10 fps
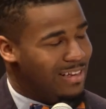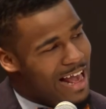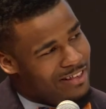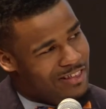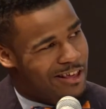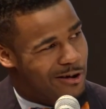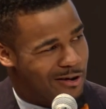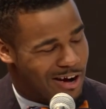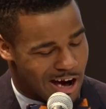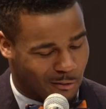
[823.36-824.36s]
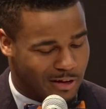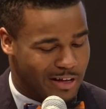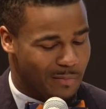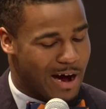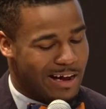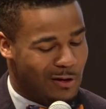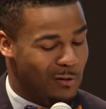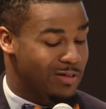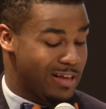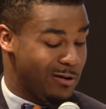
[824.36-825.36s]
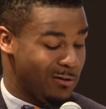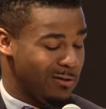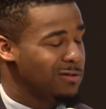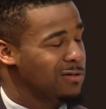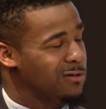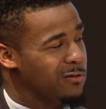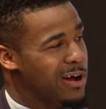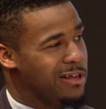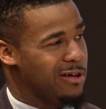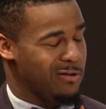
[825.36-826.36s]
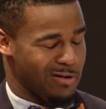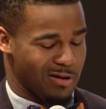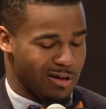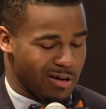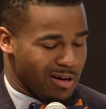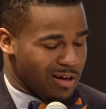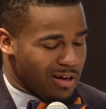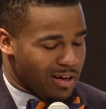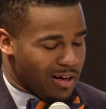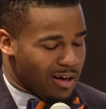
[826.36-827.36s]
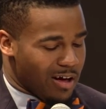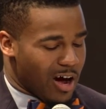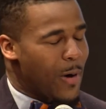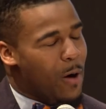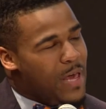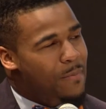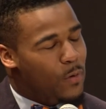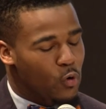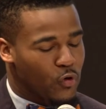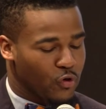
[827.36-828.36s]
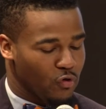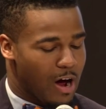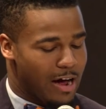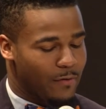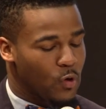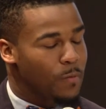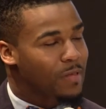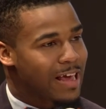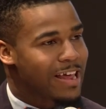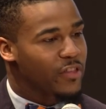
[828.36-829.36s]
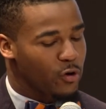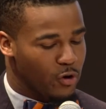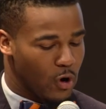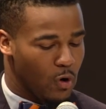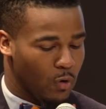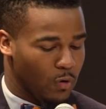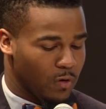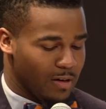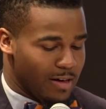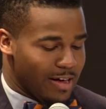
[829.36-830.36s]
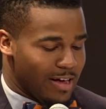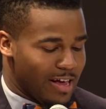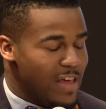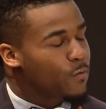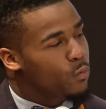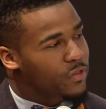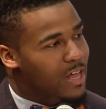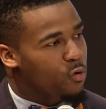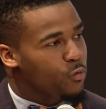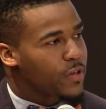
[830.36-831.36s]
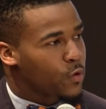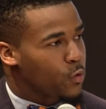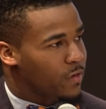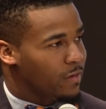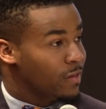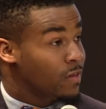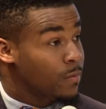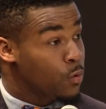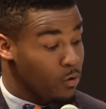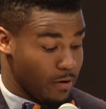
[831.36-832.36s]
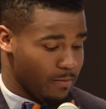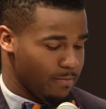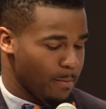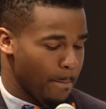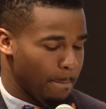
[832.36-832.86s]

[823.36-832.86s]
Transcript: Last year, I released my iTunes single, Radio, about people who strive to obtain their goals even without resources and support.